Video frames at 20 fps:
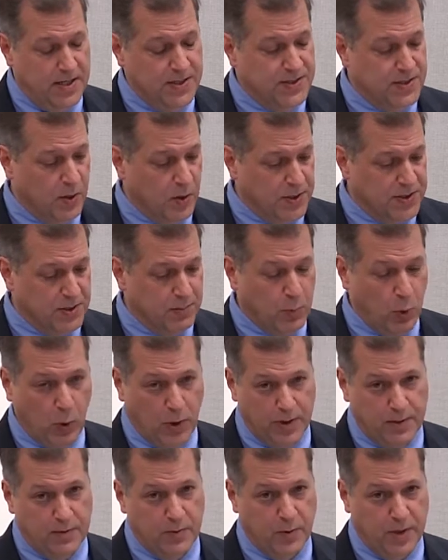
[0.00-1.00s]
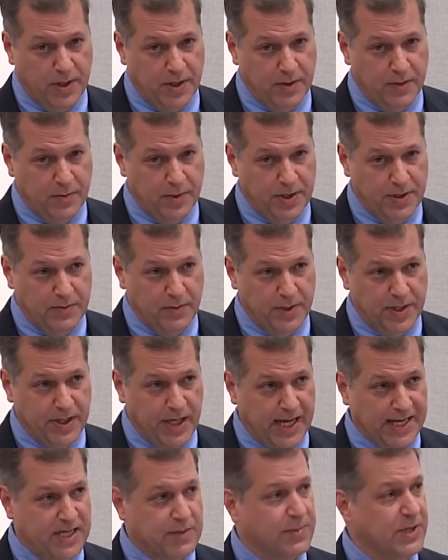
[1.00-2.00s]
So it's important. We'd
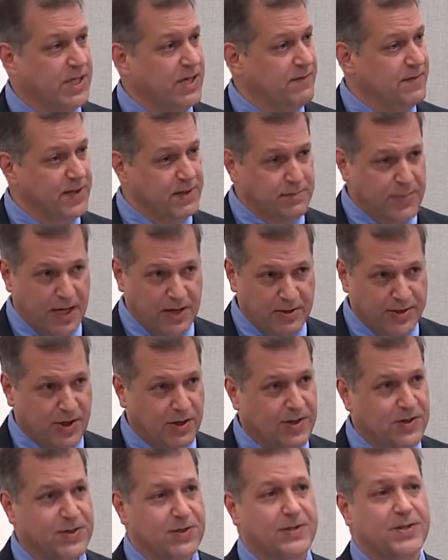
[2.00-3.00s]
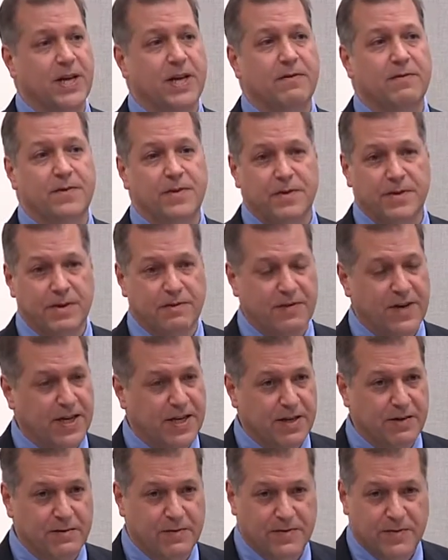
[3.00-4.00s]
like to believe that biochars are safe and
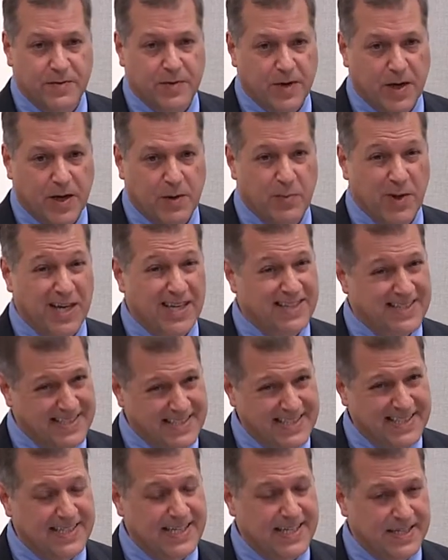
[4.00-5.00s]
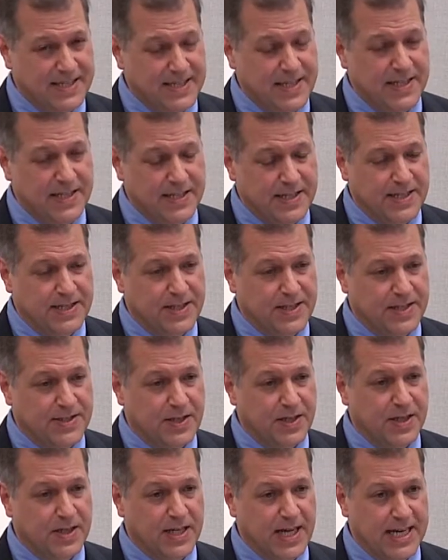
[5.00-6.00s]
effective, uh, but it, it,
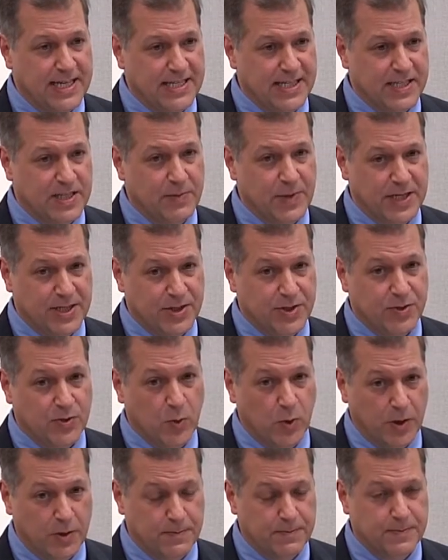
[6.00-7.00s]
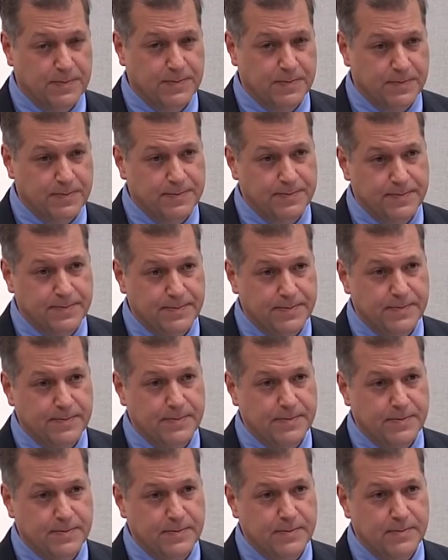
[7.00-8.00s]
it's a good idea to make sure. That's
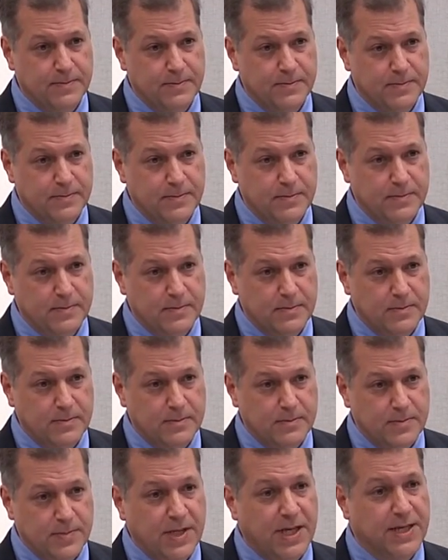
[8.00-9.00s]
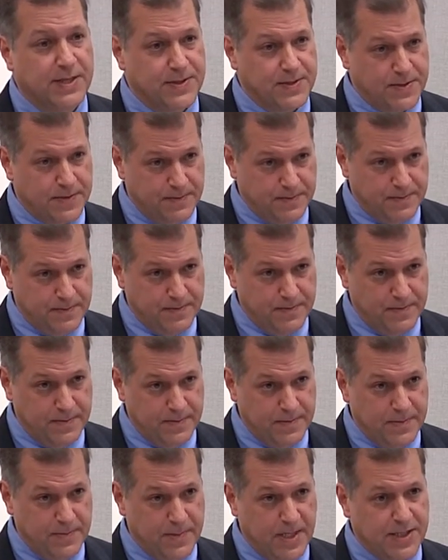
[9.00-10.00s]
the use in agriculture. Yes,
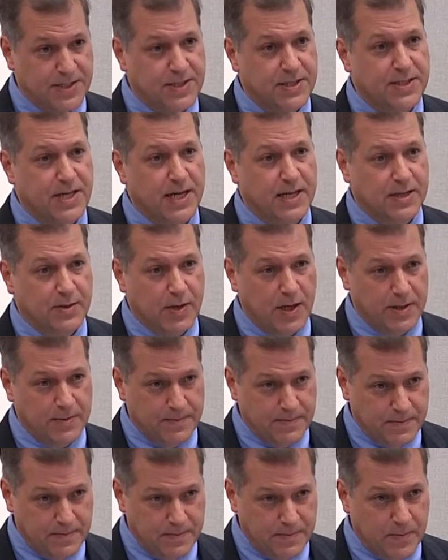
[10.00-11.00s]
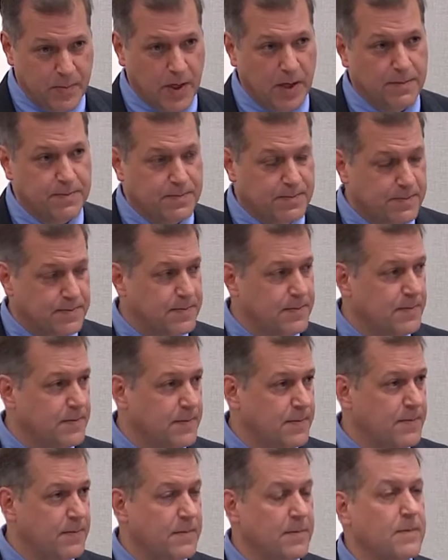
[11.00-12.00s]
that's exactly right. Can you
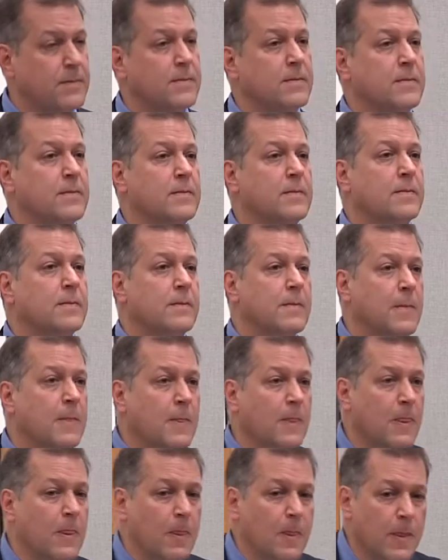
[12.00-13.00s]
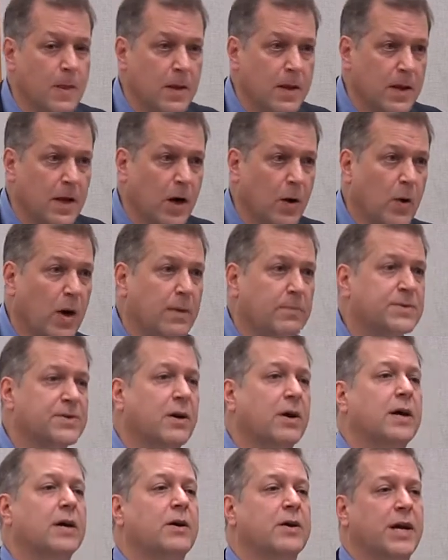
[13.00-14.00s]
please repeat the questions? Oh, I'm
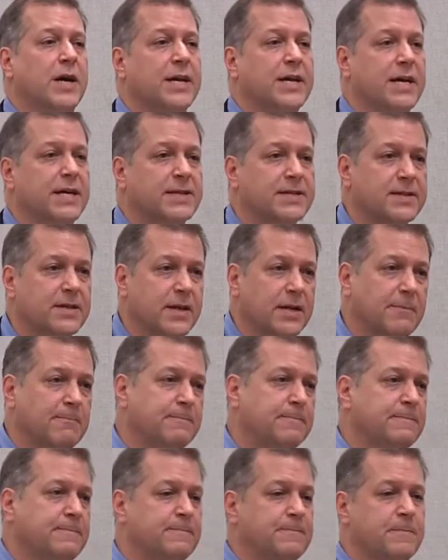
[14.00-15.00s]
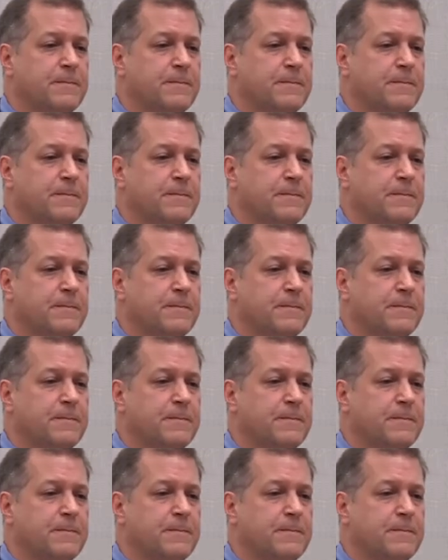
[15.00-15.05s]
sorry. Okay, yes. Um,